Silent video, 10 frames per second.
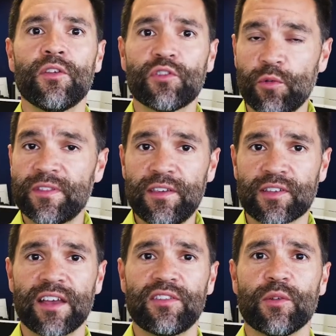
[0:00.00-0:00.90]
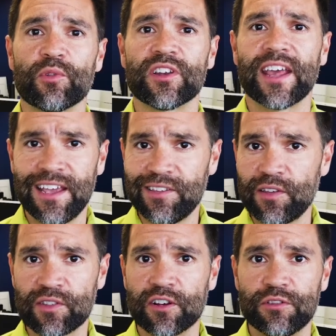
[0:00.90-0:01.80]
So in this case, it was an easy
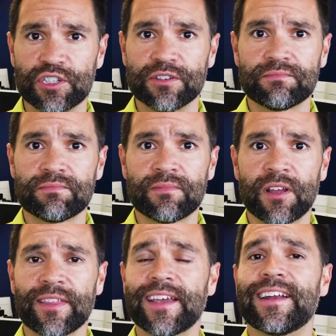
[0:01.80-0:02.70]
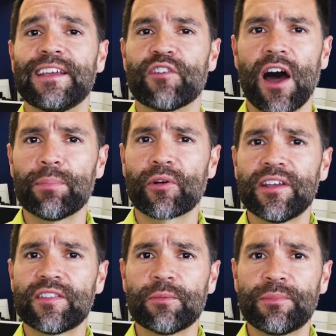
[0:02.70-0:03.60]
solution. They could either
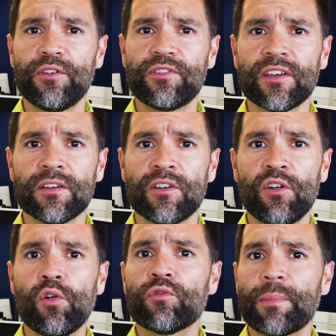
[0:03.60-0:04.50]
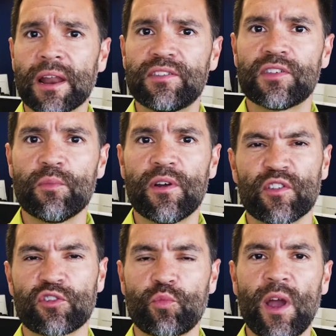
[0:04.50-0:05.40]
upgrade the computer or replace it with
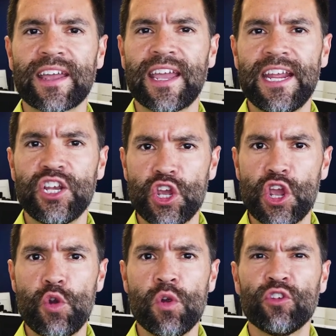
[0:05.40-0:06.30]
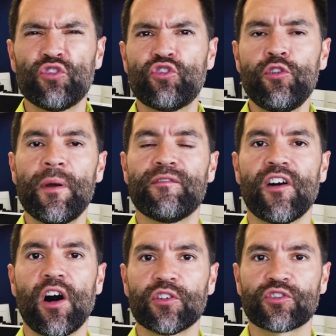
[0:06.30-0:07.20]
a swanky new, super
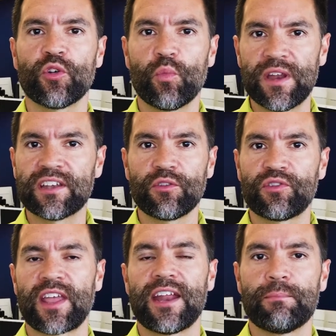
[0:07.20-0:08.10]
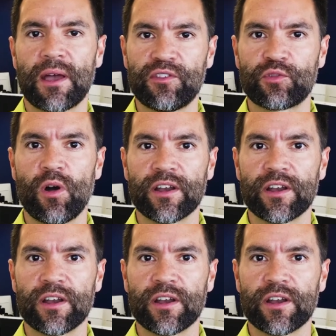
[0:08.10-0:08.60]
fast Windows 10 based